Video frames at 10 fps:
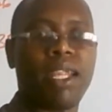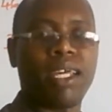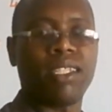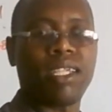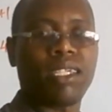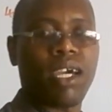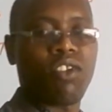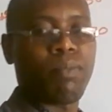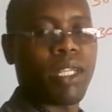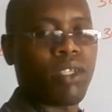that kind of
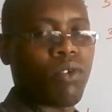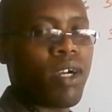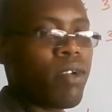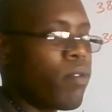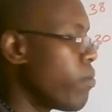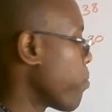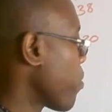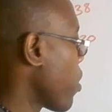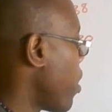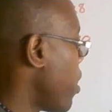particular
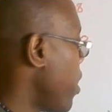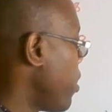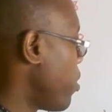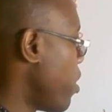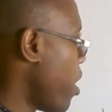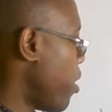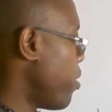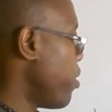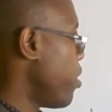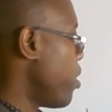8 there.
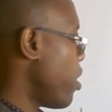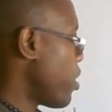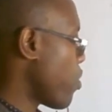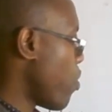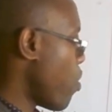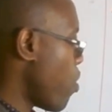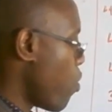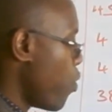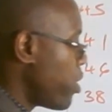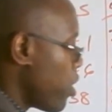So which is